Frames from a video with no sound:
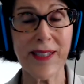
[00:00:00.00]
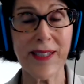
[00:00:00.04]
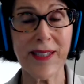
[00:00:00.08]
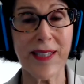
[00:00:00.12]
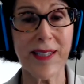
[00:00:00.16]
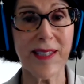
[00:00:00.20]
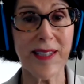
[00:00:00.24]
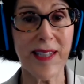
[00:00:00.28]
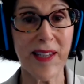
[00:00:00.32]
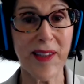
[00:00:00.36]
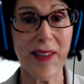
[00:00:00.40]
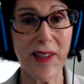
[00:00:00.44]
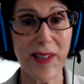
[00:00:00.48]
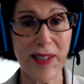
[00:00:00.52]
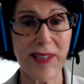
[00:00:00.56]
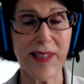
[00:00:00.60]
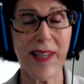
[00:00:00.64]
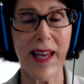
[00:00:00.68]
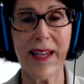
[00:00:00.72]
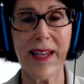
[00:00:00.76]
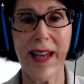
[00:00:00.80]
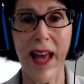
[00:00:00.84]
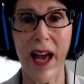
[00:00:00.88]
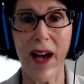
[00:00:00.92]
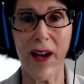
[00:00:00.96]
to see the
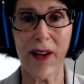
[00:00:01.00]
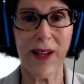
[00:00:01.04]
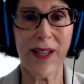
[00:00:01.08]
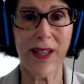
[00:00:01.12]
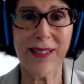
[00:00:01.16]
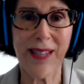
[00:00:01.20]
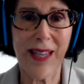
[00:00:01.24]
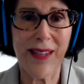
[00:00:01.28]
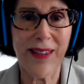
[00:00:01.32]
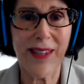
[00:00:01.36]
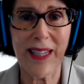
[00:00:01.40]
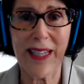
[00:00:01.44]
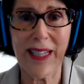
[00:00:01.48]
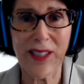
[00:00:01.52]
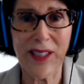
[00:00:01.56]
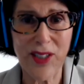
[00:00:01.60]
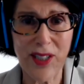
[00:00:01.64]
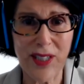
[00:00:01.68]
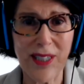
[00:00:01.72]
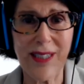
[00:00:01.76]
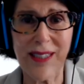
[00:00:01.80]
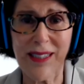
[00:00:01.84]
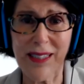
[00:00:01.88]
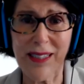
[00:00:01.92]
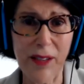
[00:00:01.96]
sun out because I think it
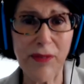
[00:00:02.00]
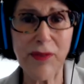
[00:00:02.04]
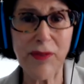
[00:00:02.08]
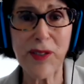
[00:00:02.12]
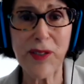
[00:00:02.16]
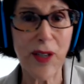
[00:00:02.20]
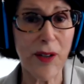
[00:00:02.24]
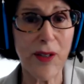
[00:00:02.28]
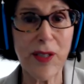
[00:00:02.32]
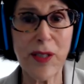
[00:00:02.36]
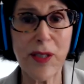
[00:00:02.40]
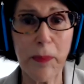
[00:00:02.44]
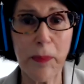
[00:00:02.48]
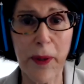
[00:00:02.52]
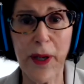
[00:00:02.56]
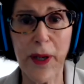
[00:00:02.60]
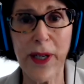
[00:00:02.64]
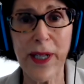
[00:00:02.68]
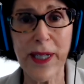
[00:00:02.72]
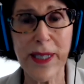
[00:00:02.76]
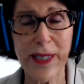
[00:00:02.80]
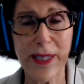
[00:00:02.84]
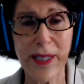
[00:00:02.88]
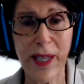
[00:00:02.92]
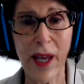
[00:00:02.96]
just lifts our
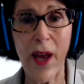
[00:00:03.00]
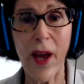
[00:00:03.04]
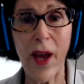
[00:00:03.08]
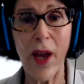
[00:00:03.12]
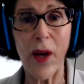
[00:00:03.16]
spirits